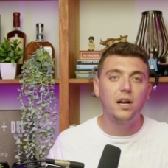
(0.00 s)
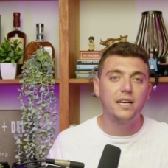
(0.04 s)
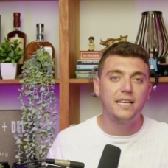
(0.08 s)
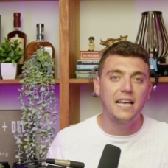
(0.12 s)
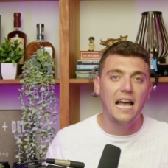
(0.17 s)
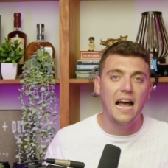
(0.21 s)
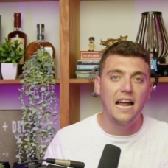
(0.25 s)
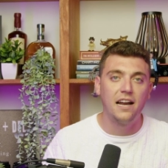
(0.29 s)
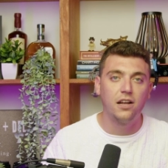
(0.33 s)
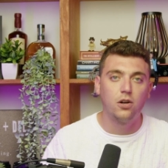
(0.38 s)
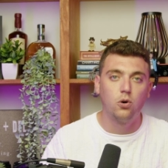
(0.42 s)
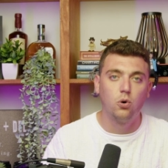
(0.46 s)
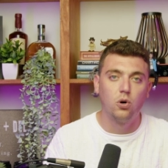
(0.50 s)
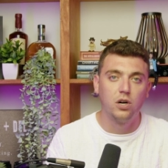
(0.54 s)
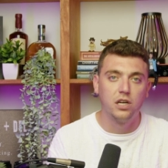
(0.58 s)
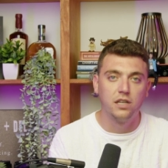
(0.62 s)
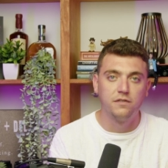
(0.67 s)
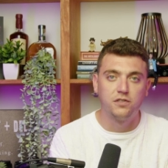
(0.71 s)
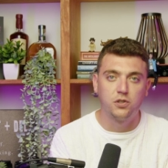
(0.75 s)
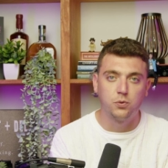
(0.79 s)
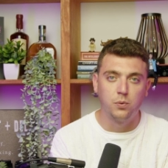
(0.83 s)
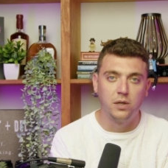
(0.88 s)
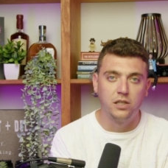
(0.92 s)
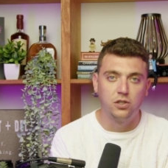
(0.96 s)
category of
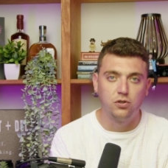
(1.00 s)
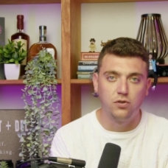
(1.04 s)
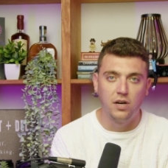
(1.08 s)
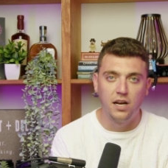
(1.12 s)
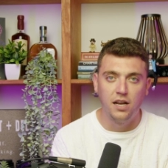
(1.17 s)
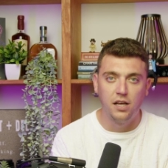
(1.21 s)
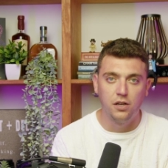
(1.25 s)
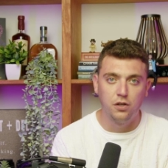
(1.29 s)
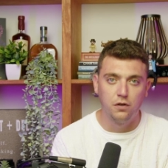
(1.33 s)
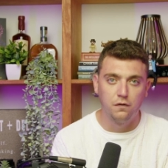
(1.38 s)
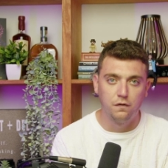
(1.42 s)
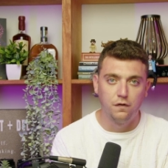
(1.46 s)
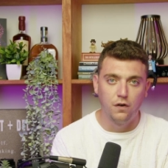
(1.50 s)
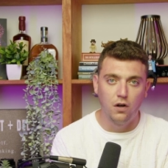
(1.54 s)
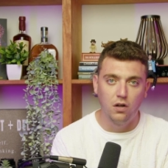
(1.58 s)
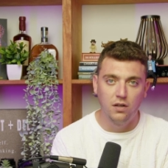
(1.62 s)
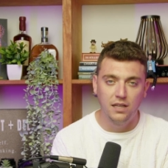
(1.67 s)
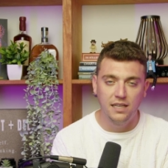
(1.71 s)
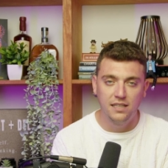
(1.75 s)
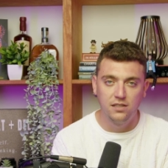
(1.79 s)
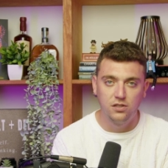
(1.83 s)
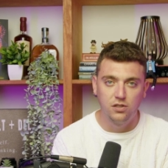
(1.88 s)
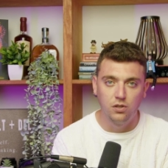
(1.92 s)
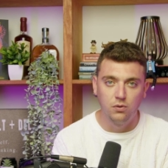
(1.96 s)
swing trading you fall
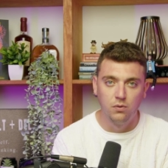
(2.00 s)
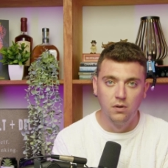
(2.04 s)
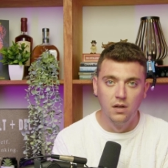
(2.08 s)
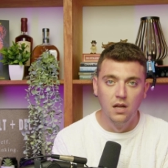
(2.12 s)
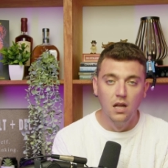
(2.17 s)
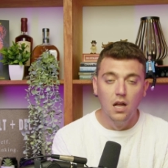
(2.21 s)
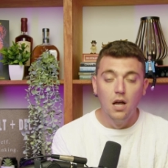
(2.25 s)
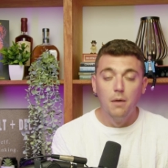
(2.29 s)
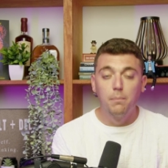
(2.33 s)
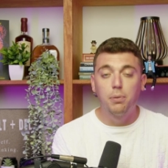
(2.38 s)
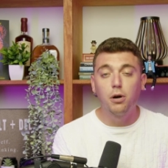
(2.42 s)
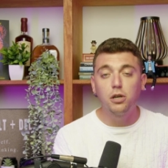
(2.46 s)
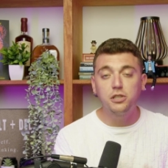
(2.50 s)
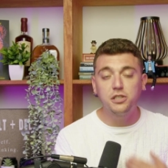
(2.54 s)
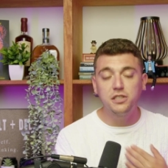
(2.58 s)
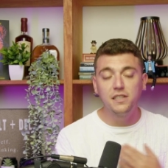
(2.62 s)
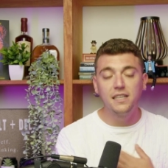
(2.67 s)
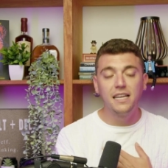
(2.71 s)
into. Personally,